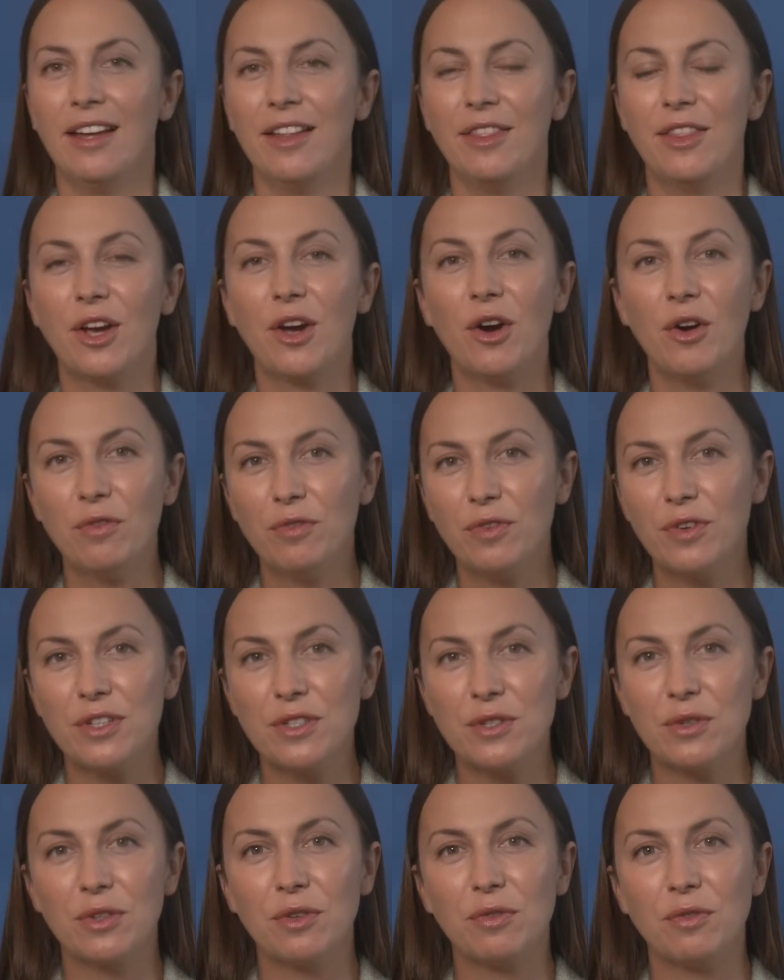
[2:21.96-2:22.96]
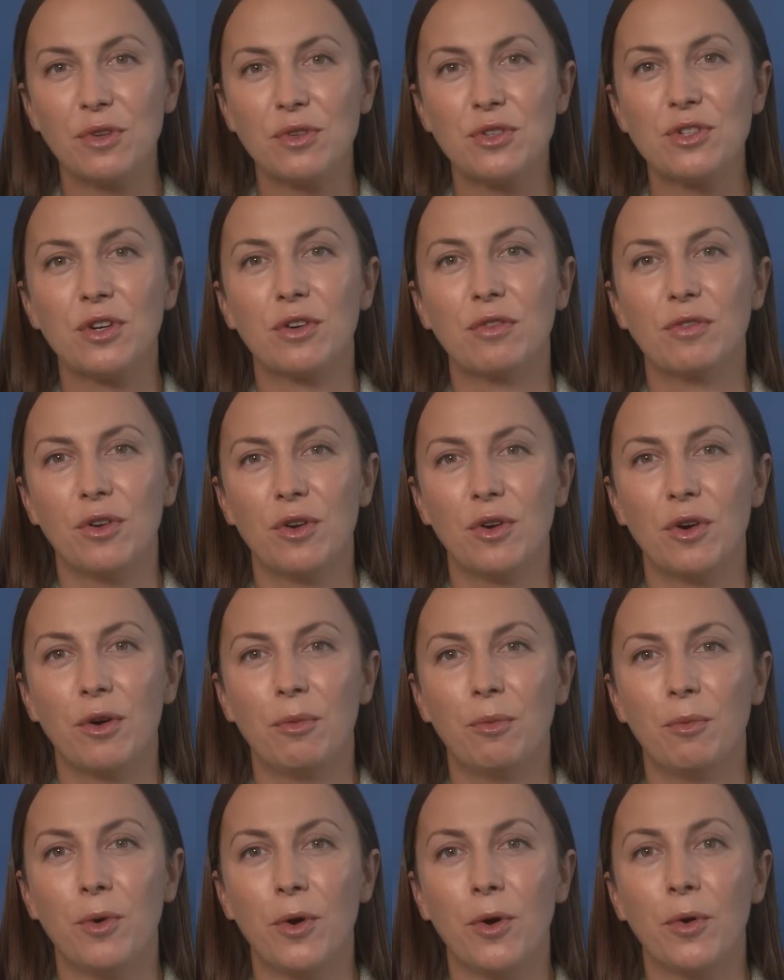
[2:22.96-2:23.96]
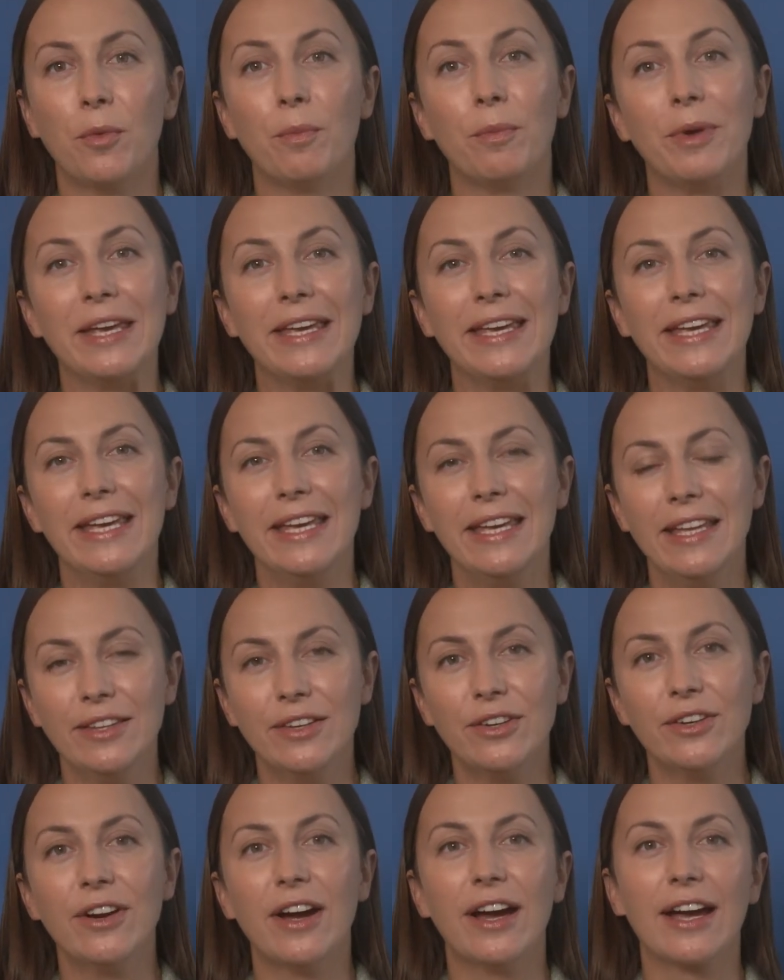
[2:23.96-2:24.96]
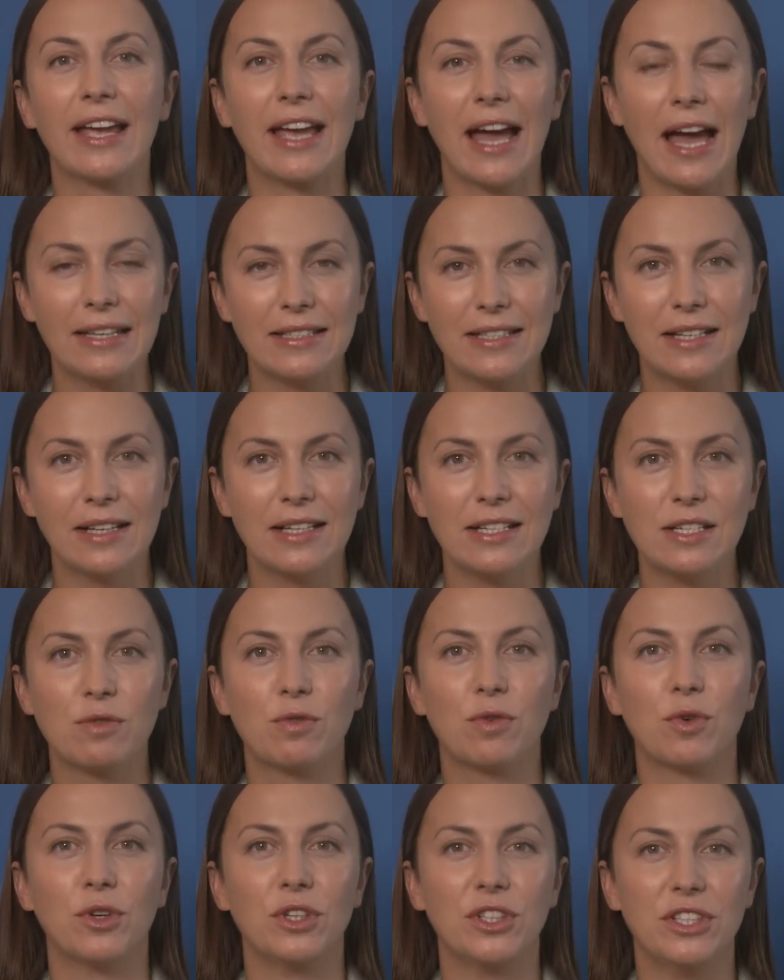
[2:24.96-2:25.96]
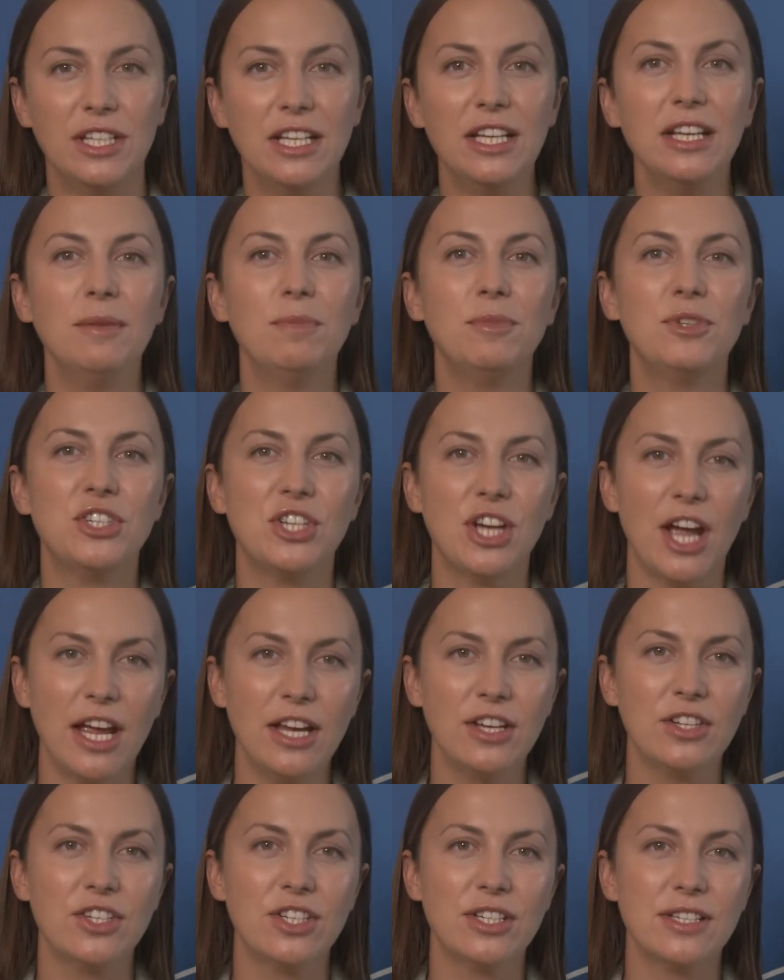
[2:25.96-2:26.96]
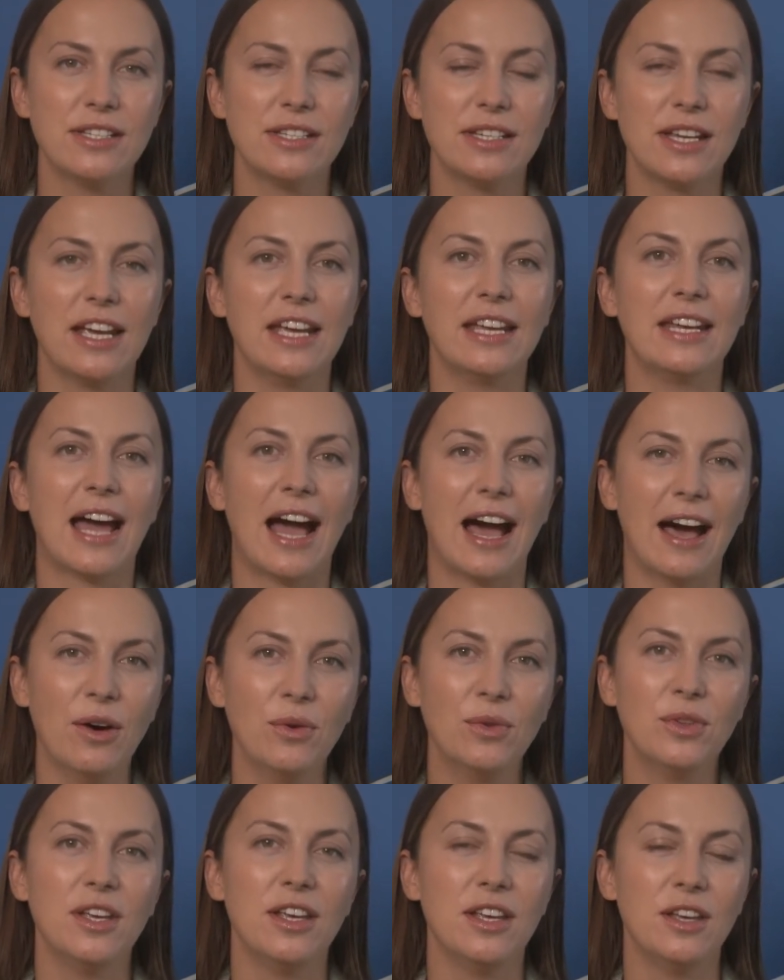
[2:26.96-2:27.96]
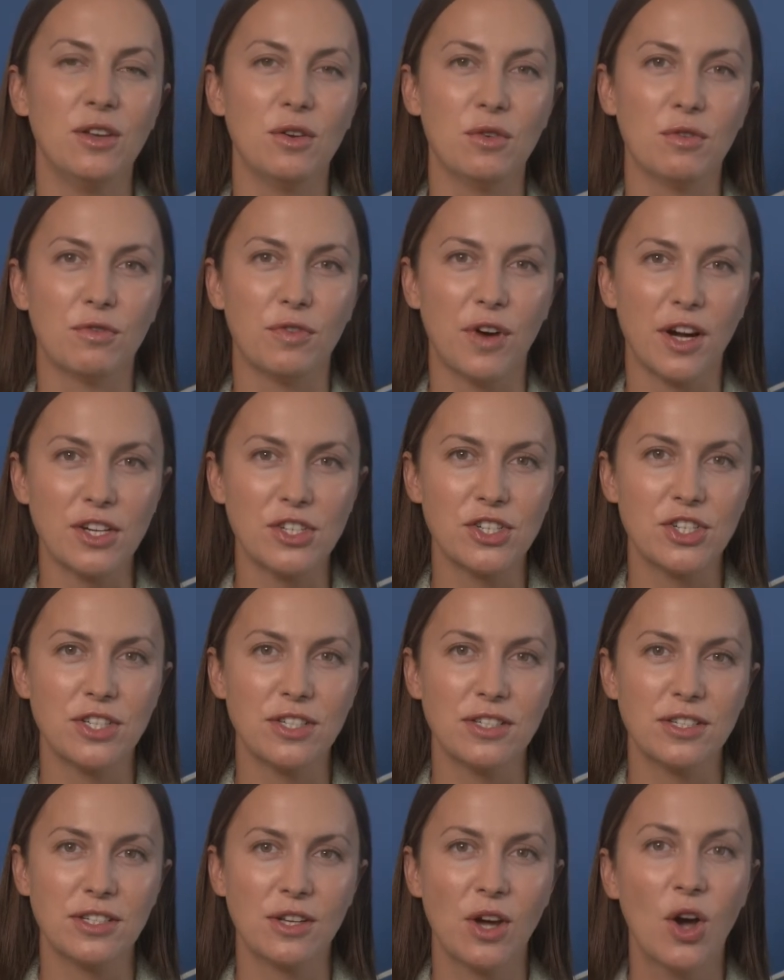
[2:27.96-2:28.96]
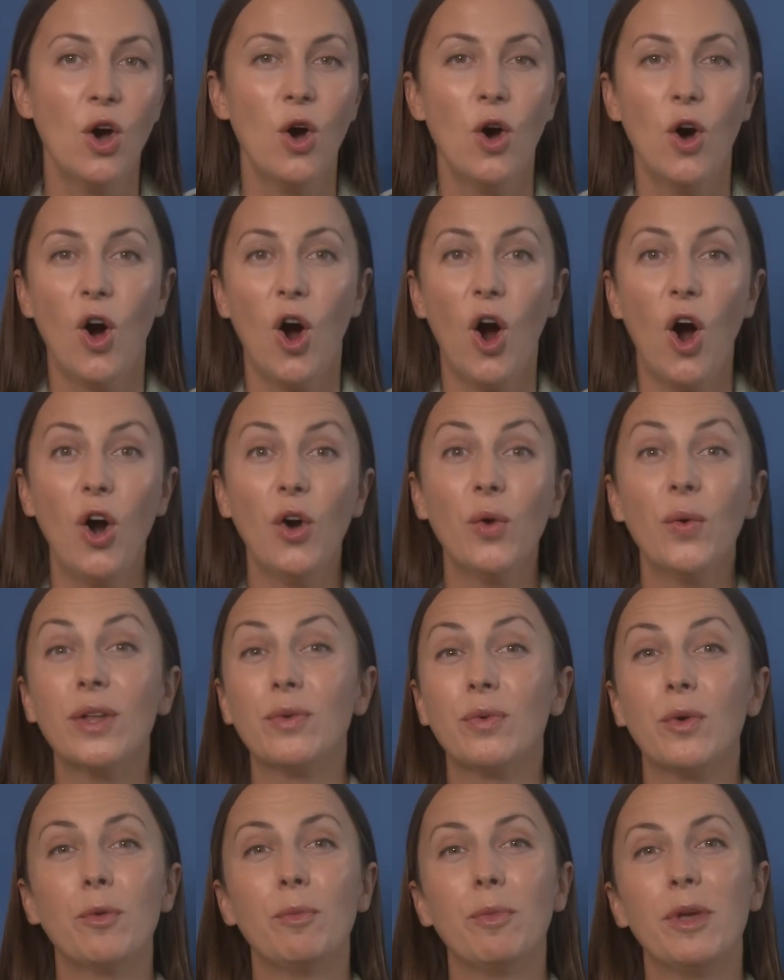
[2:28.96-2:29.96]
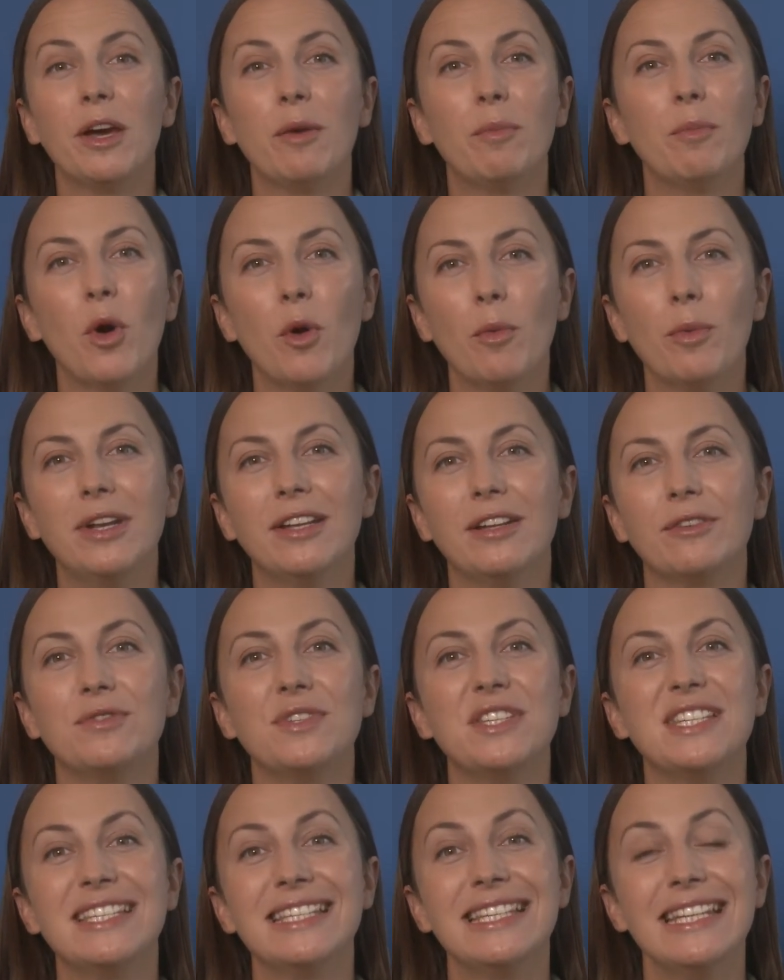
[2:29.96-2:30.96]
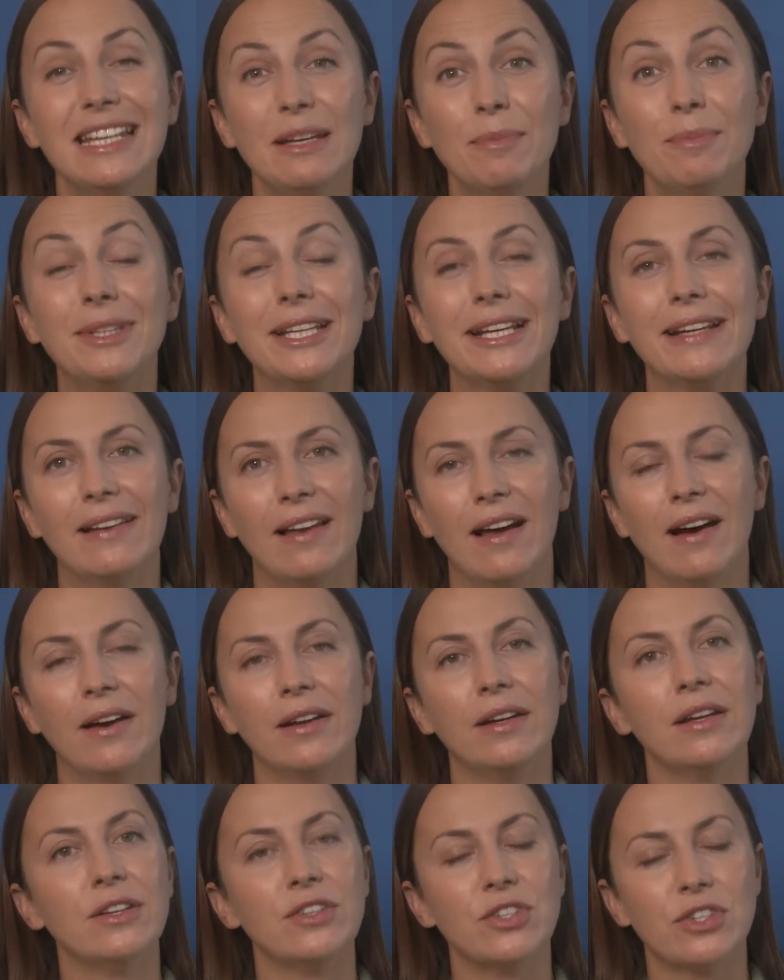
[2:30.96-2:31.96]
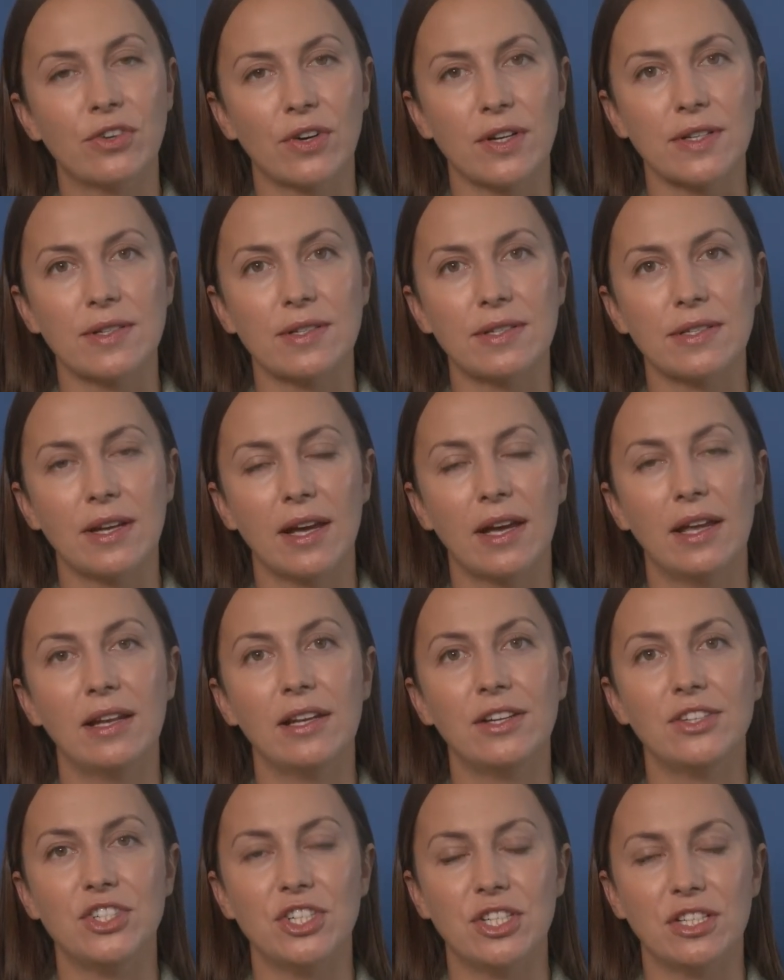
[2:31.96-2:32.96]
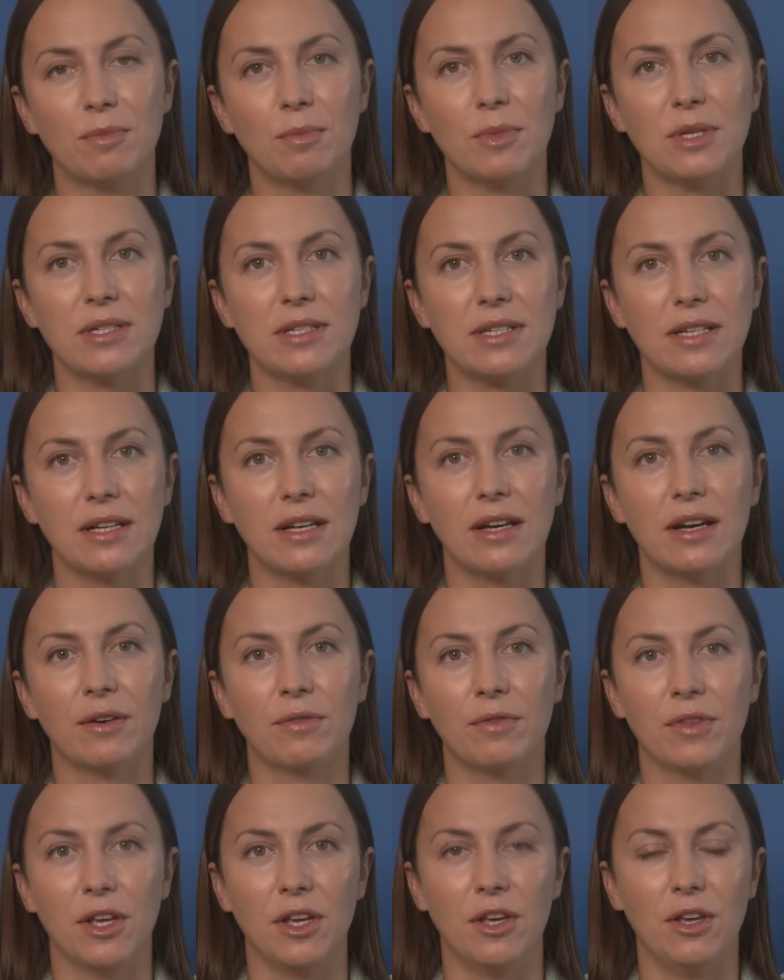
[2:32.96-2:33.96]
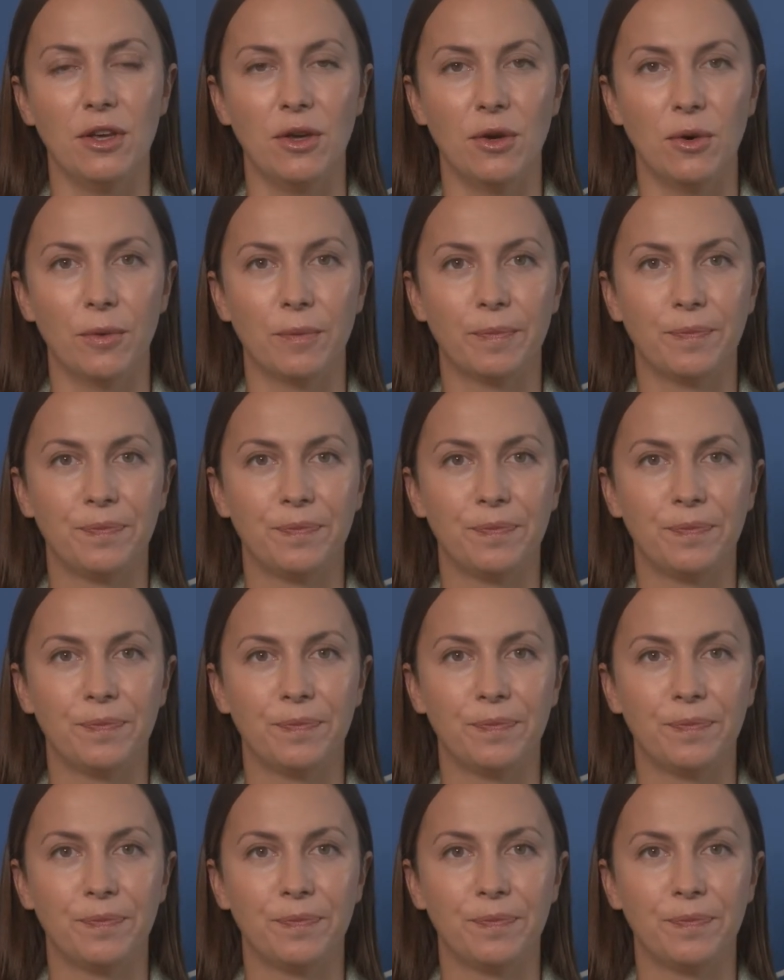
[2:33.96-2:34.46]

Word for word: The Conference on the Future of Europe will be either a catalyst for deep changes in how the EU functions or it will be a moment of steep decline in trust and legitimacy of the EU.